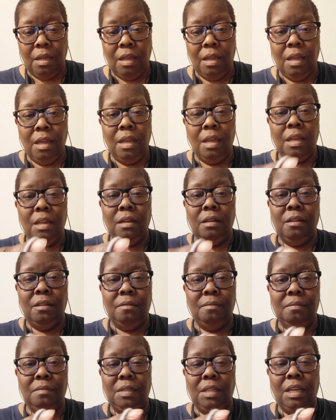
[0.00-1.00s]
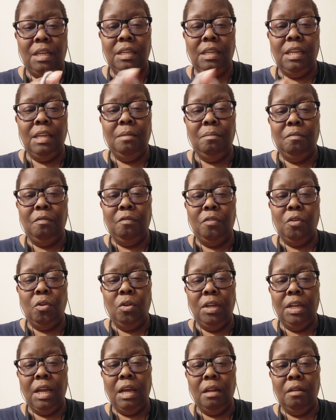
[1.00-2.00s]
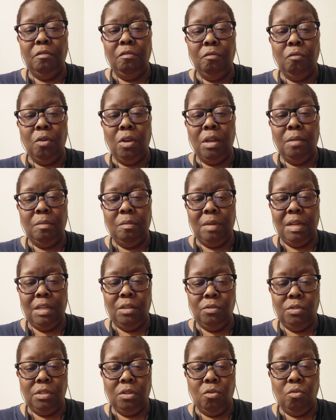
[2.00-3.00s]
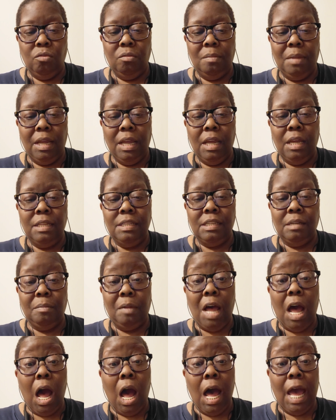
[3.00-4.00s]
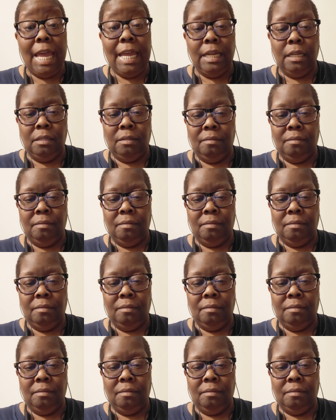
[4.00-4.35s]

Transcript: And I keep falling out of frame. I'm not used to holding my hands up high.